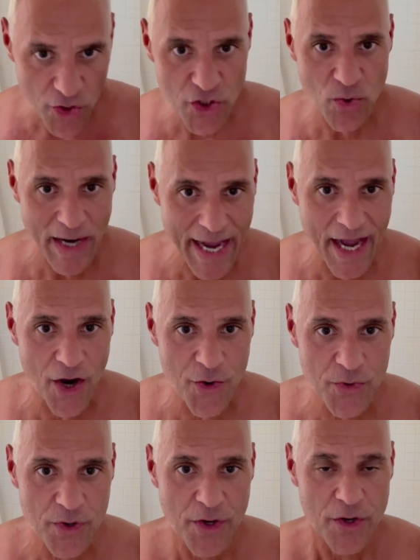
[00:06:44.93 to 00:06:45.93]
you how
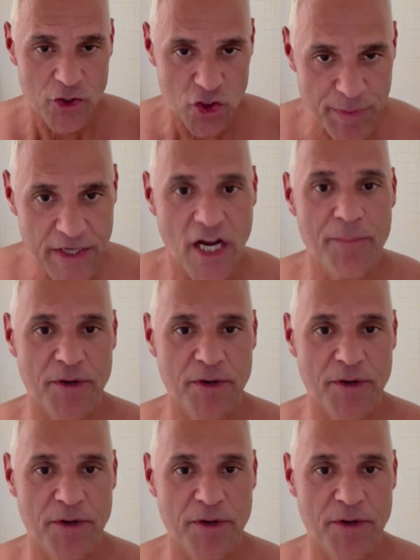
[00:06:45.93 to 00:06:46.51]
to become